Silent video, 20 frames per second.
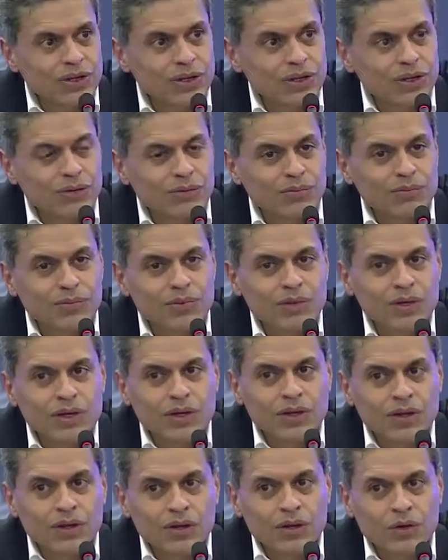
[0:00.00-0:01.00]
um,
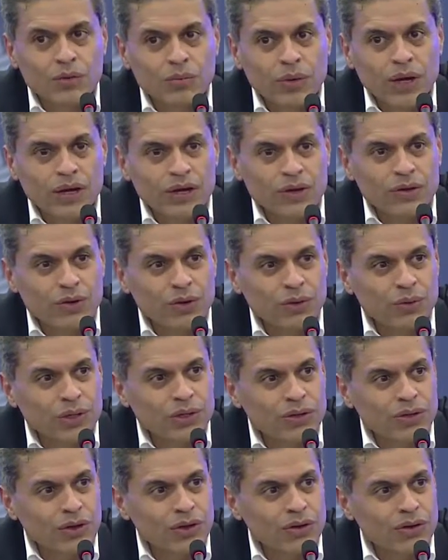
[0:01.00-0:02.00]
whom I agree
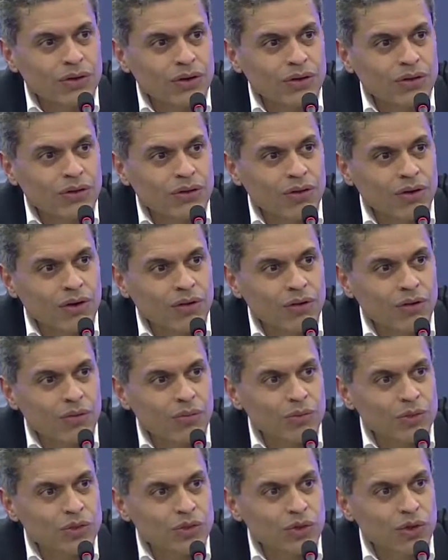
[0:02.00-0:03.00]
with on, on
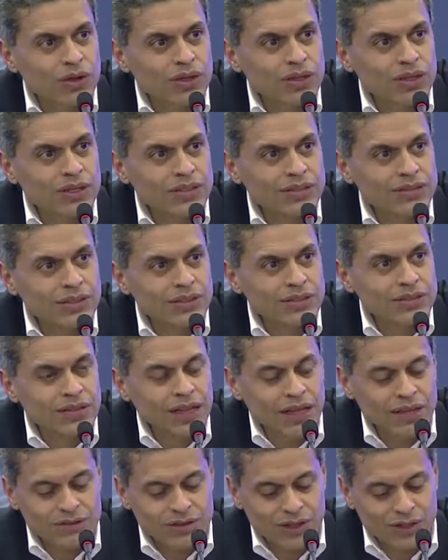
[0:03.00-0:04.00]
almost all things, as,
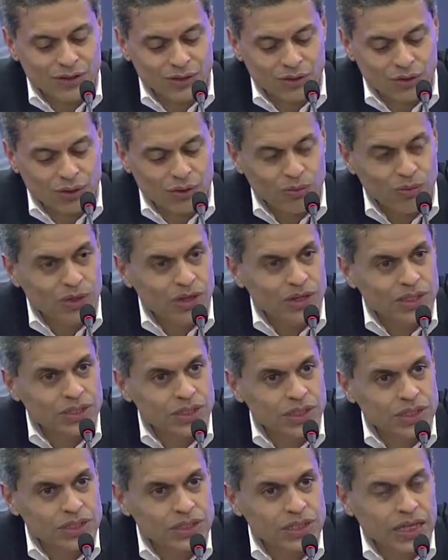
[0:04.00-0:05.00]
as I do on what he
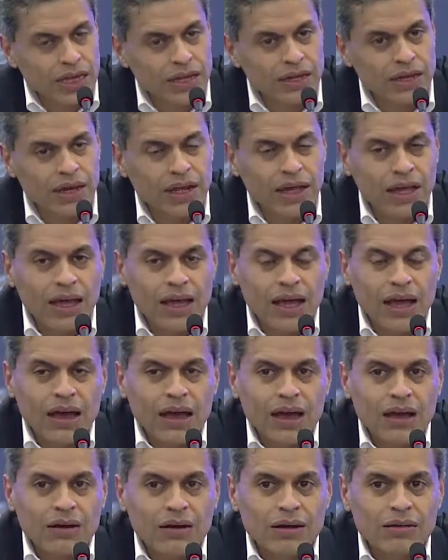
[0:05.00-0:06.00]
just said.
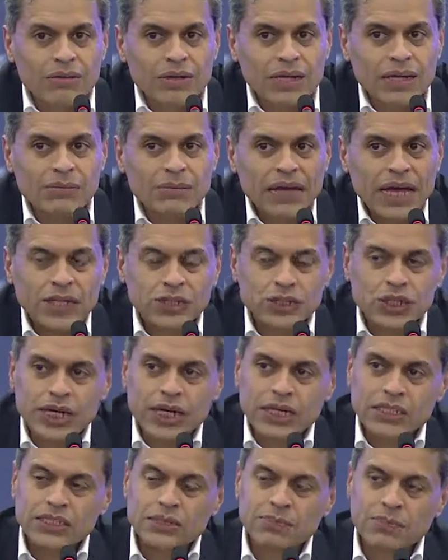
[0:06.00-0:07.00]
Let me actually
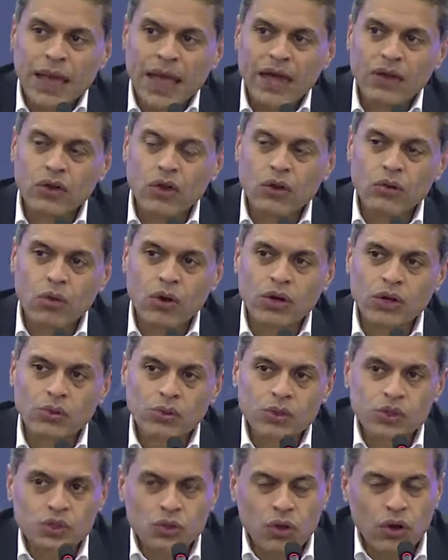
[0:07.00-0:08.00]
expand on what he
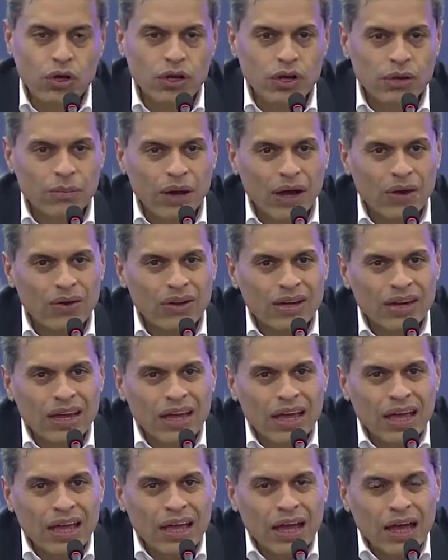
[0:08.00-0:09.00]
was talking about
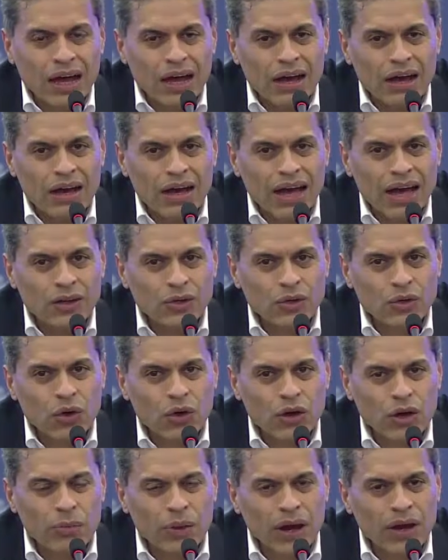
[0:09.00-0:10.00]
uh, and
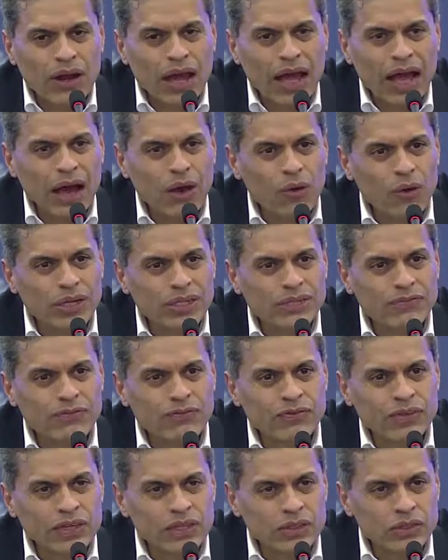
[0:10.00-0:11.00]
talk about how it
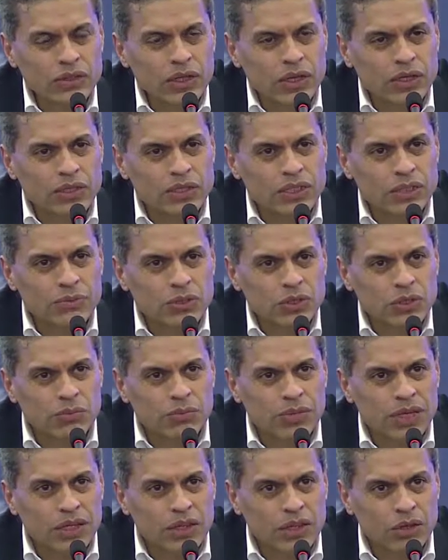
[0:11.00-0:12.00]
feels. It seems to
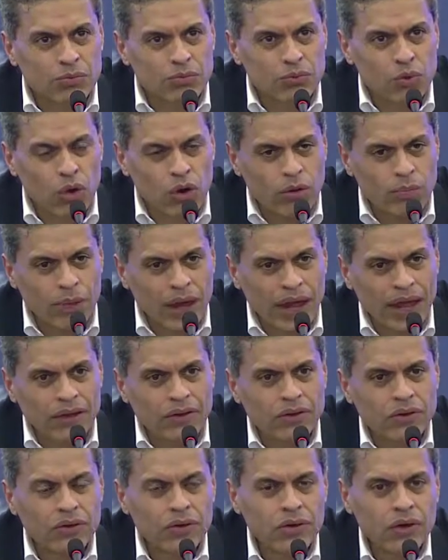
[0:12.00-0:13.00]
me that
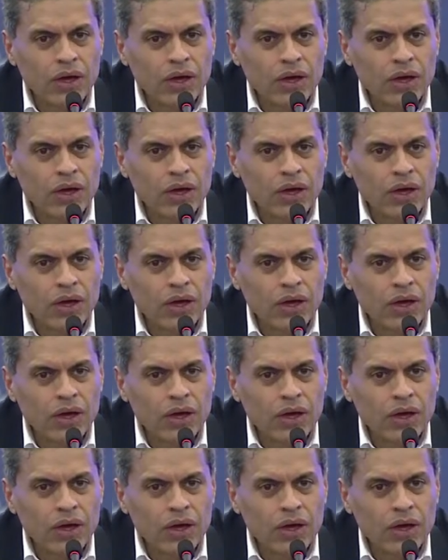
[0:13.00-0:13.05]
broadband